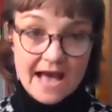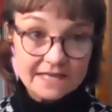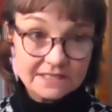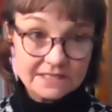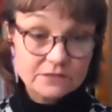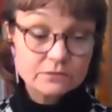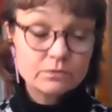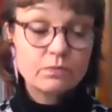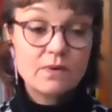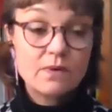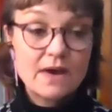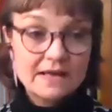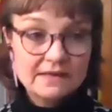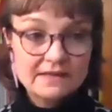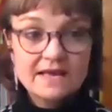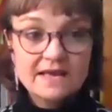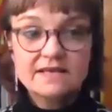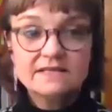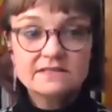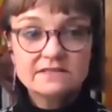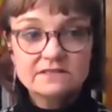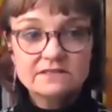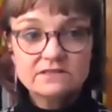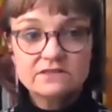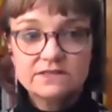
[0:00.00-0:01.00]
as well
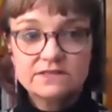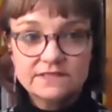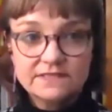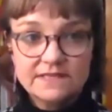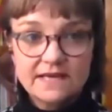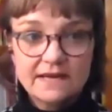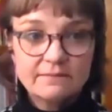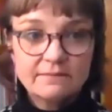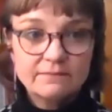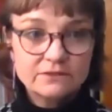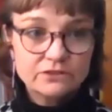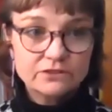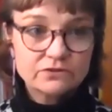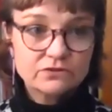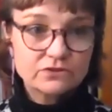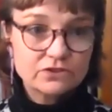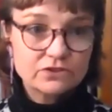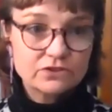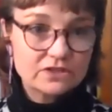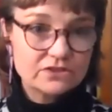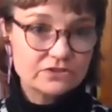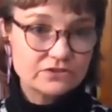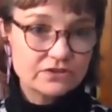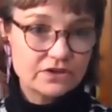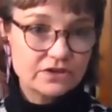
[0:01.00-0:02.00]
as those Aboriginal
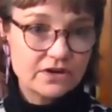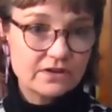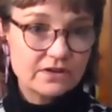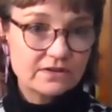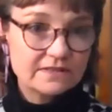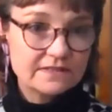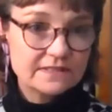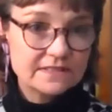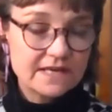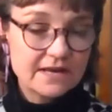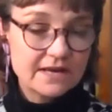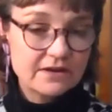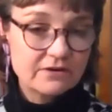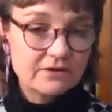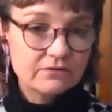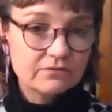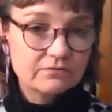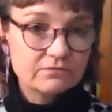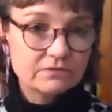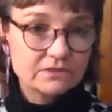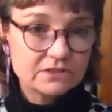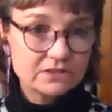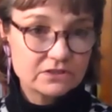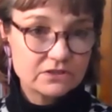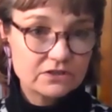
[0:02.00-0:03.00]
Torres Strait Islander
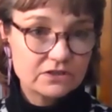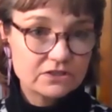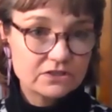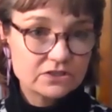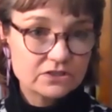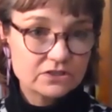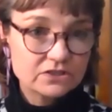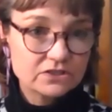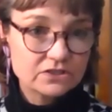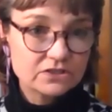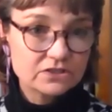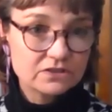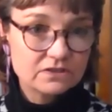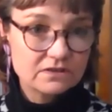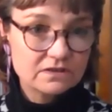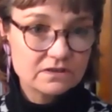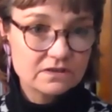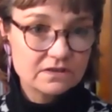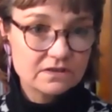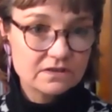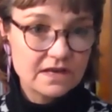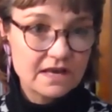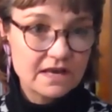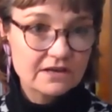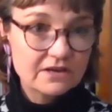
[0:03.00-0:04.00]
health research
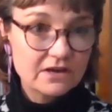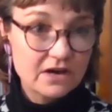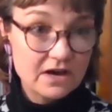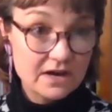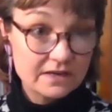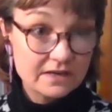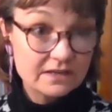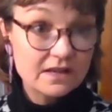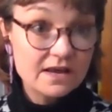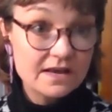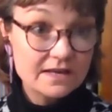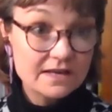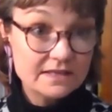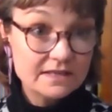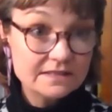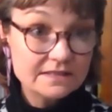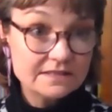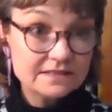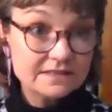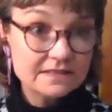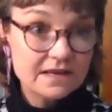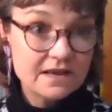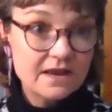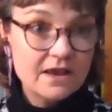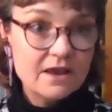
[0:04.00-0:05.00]

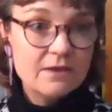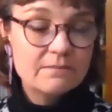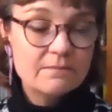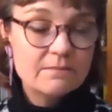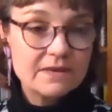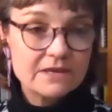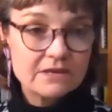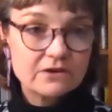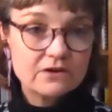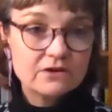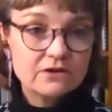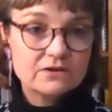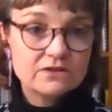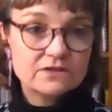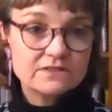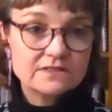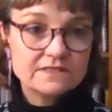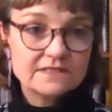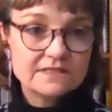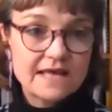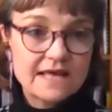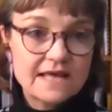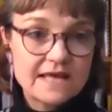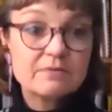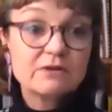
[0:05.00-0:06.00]
guidelines,
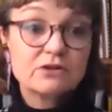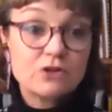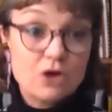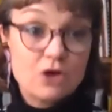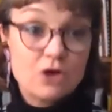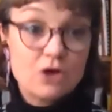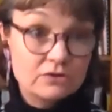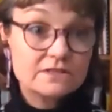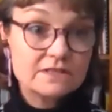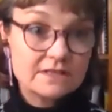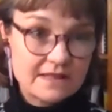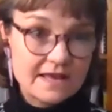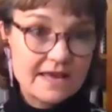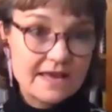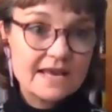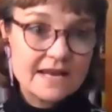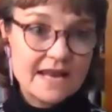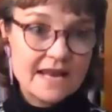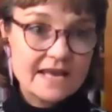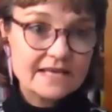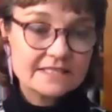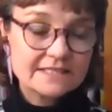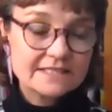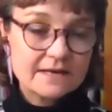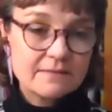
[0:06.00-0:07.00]
because they belong to the
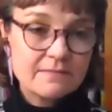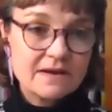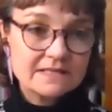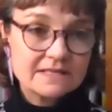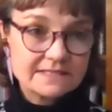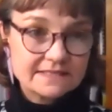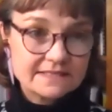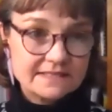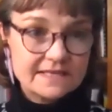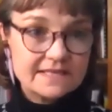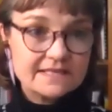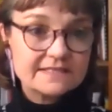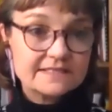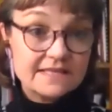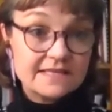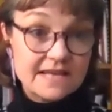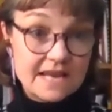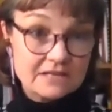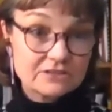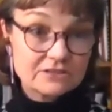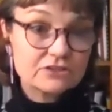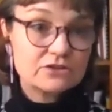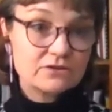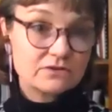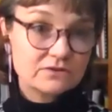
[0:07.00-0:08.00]
N H M R C's
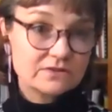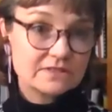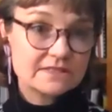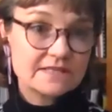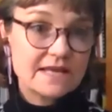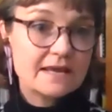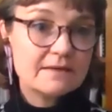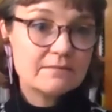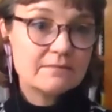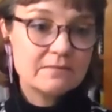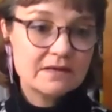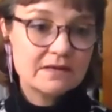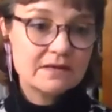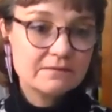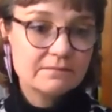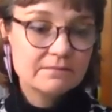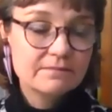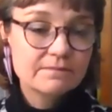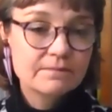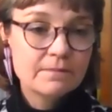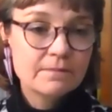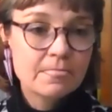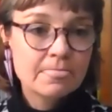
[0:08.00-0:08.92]
national statement.